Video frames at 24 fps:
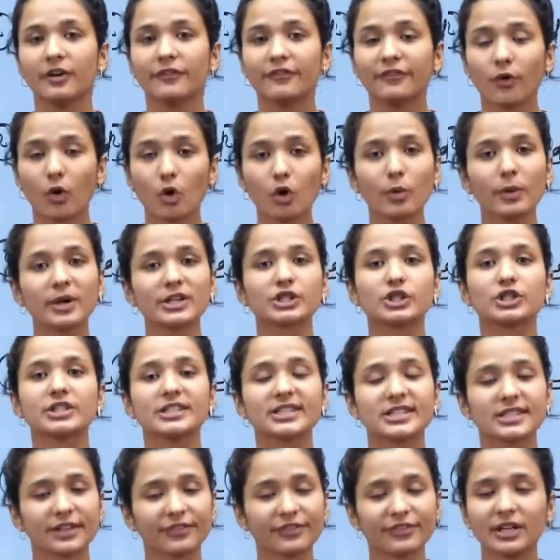4
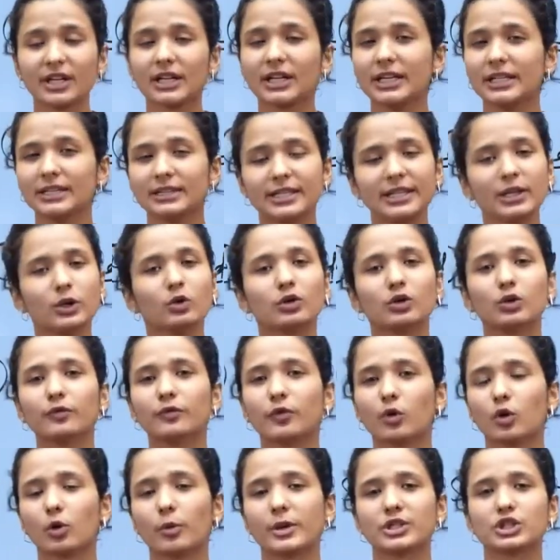questions definitely, 3 to
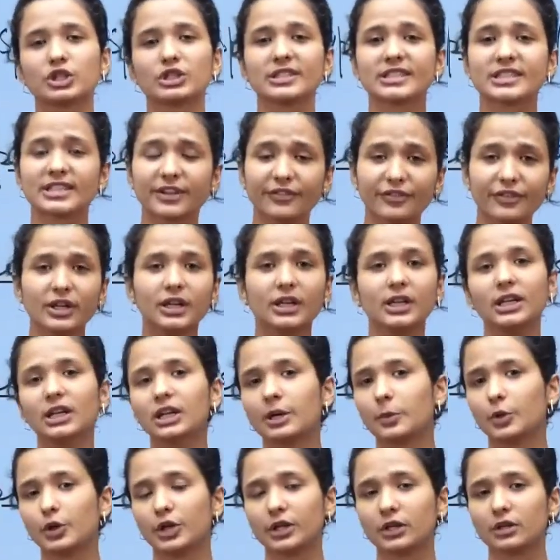4 questions definitely
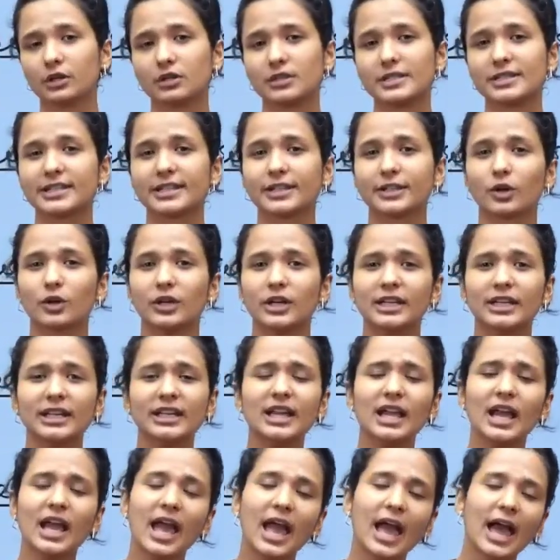come on internal
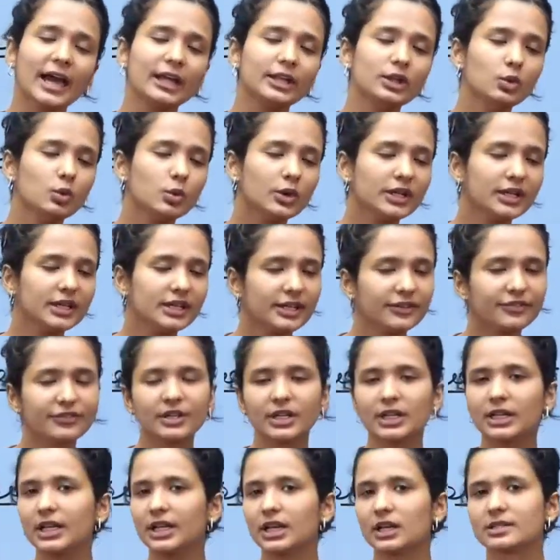security, and you can
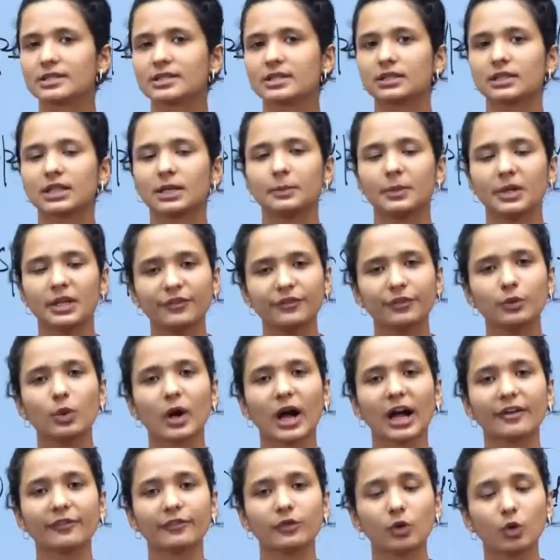definitely answer them if you
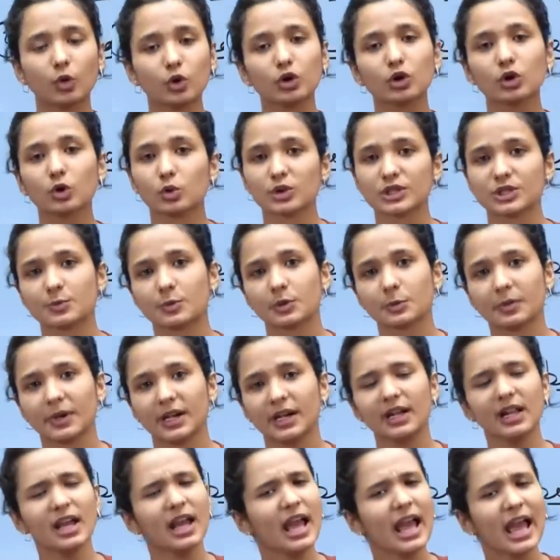have good notes
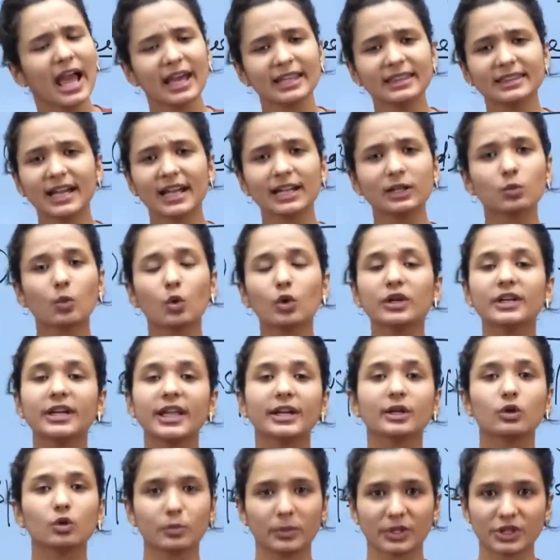prepared, and that won't
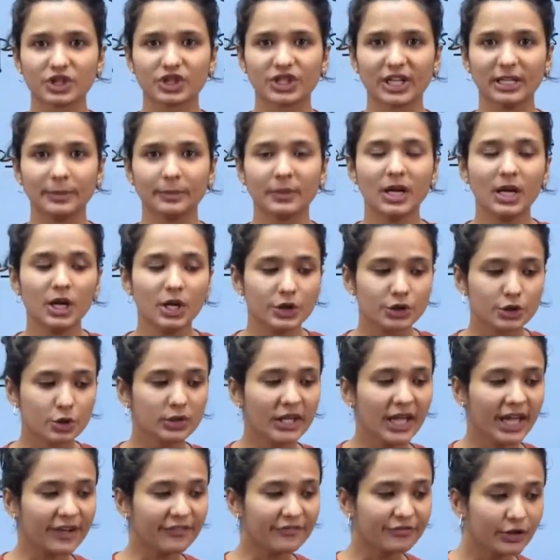take too much time. So
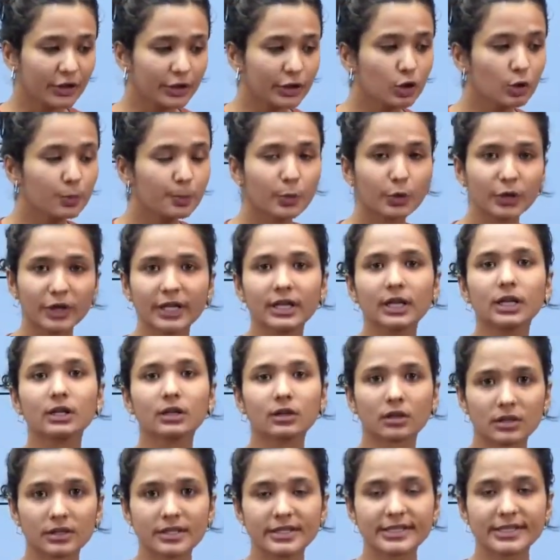the effort you put in
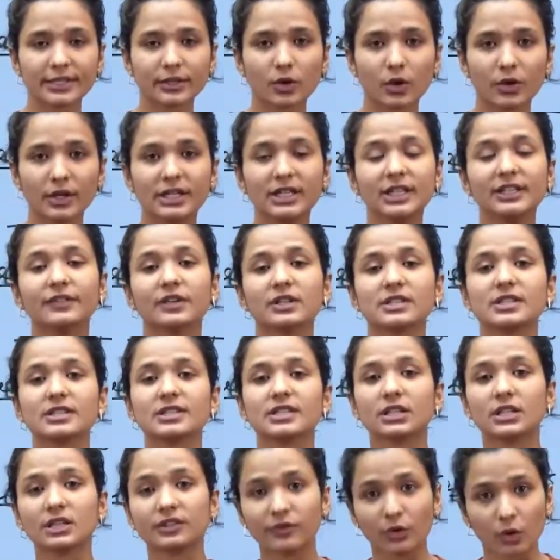internal security versus
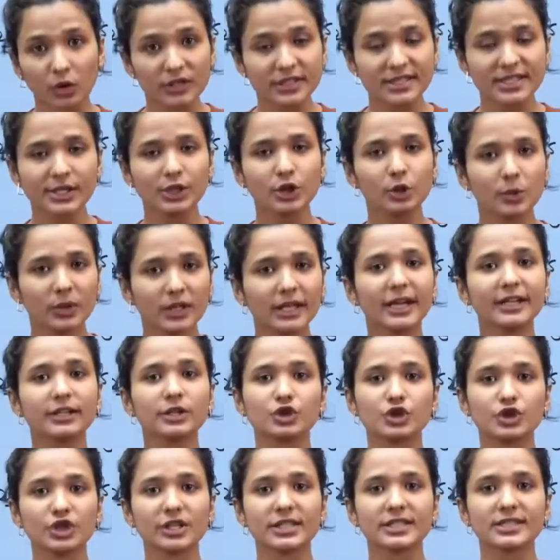the reward that you will get
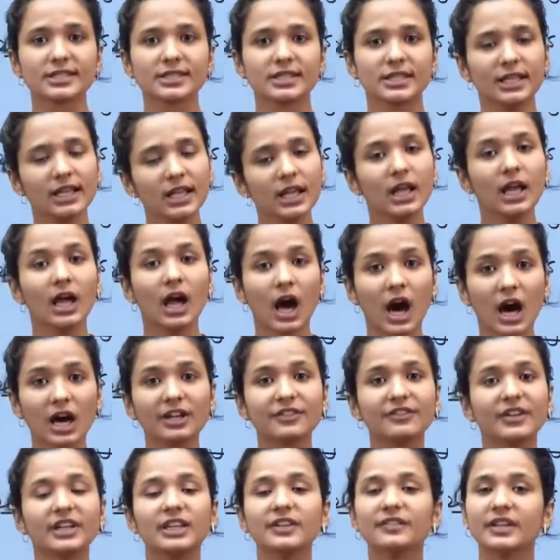in GS3
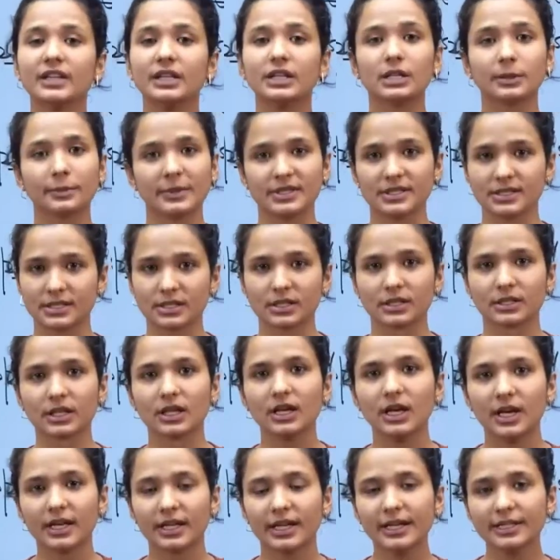are very, very commensurate,
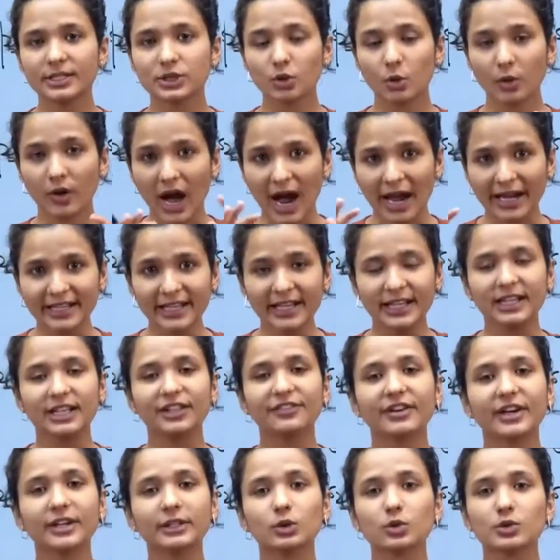right? So
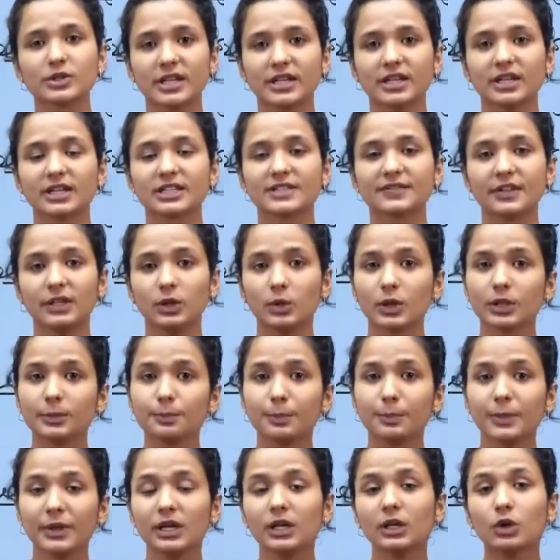identify those areas where you
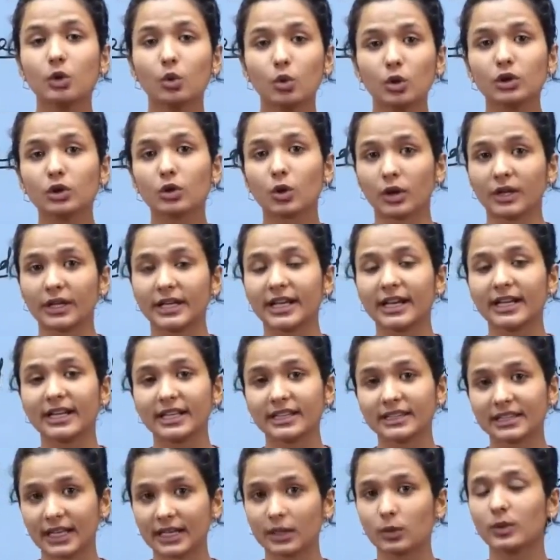can build good content,
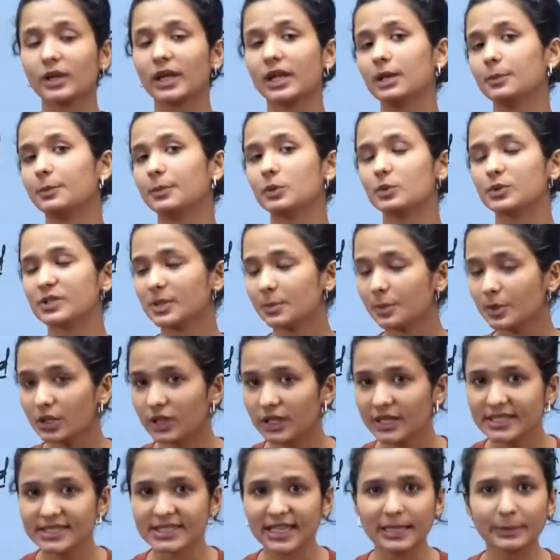and that will help you.
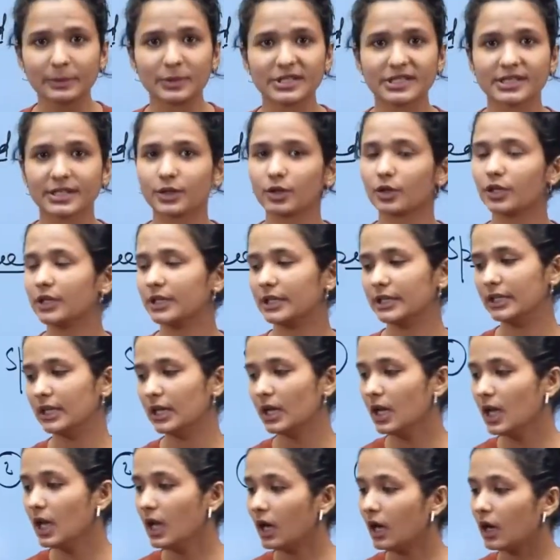Similarly, cyber security.
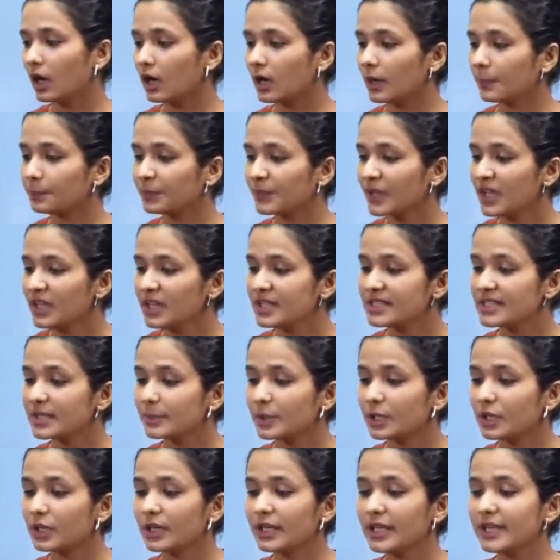
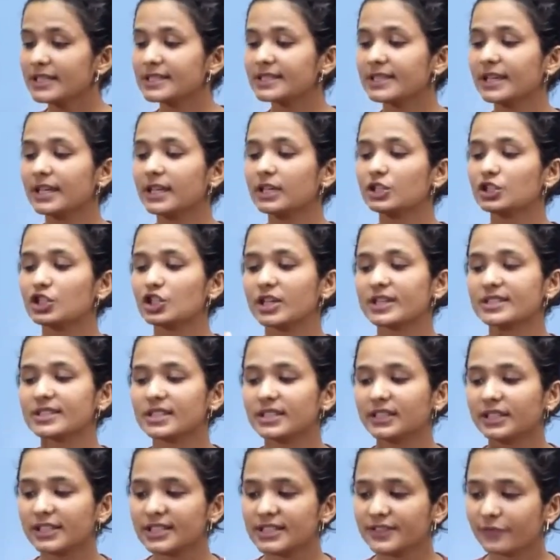Similarly, say in
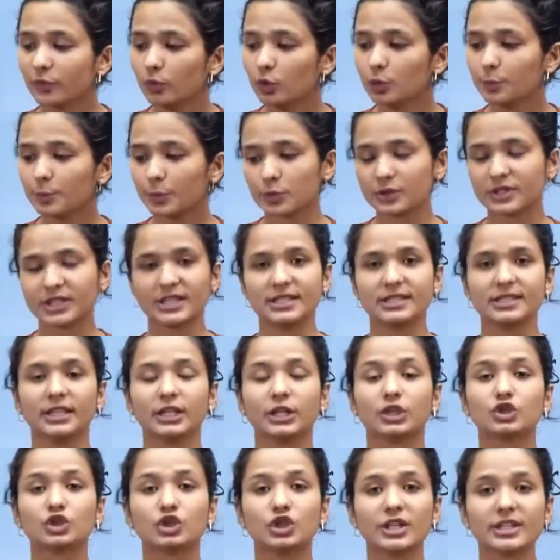GS3 there's food
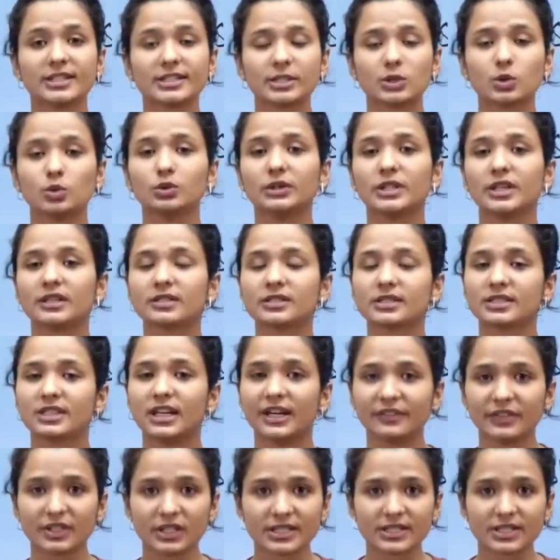processing, in GS2 there's
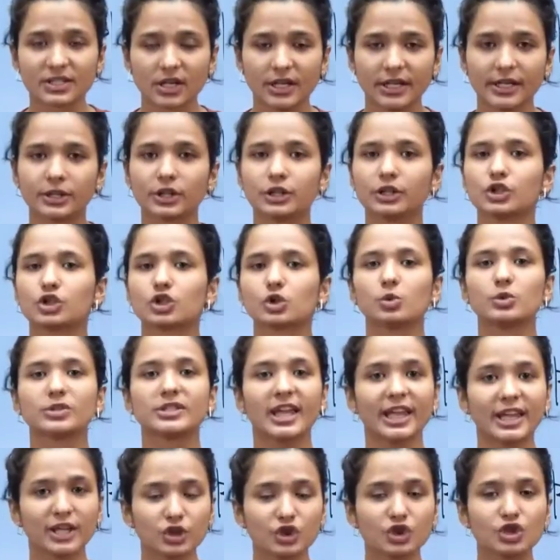governance related issues,
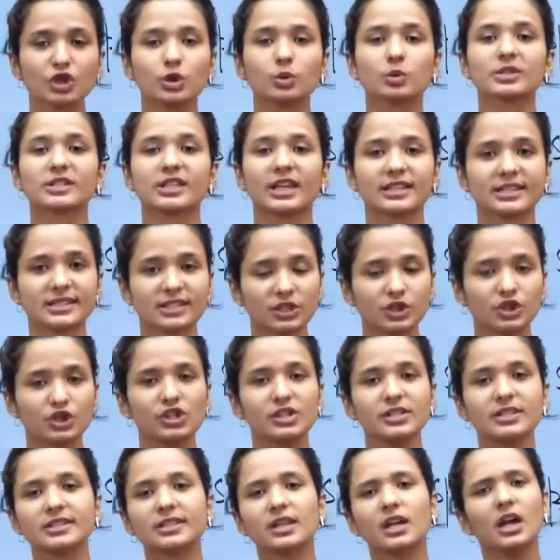NGOs,
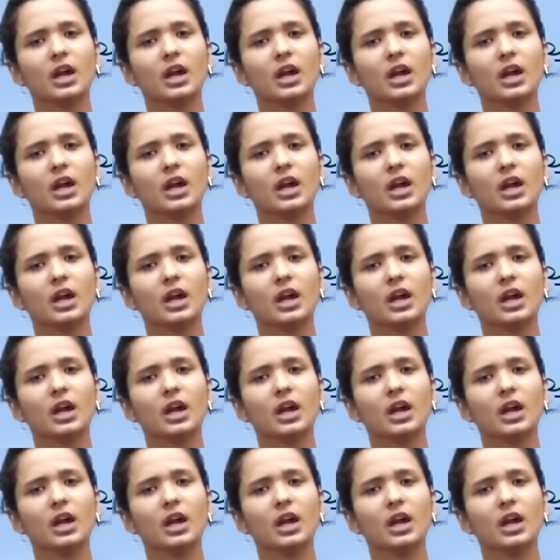SHGs.